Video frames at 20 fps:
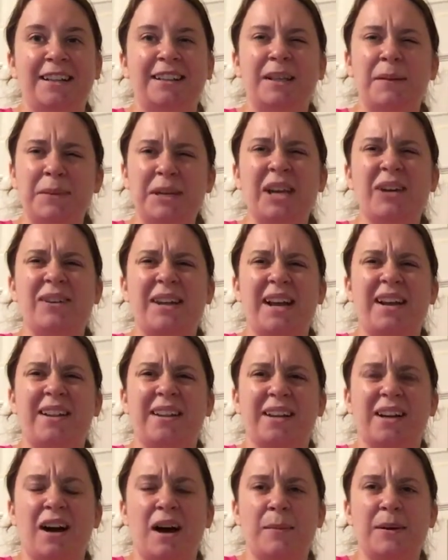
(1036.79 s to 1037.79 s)
let me know down in
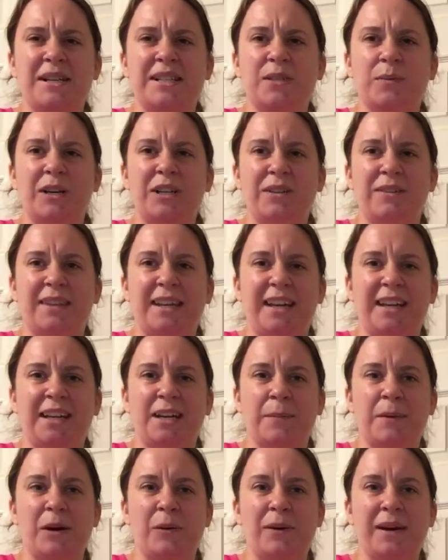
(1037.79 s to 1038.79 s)
the comments what you
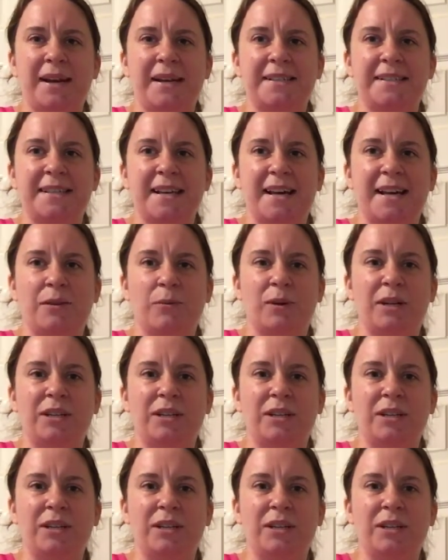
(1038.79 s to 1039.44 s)
think about what I said,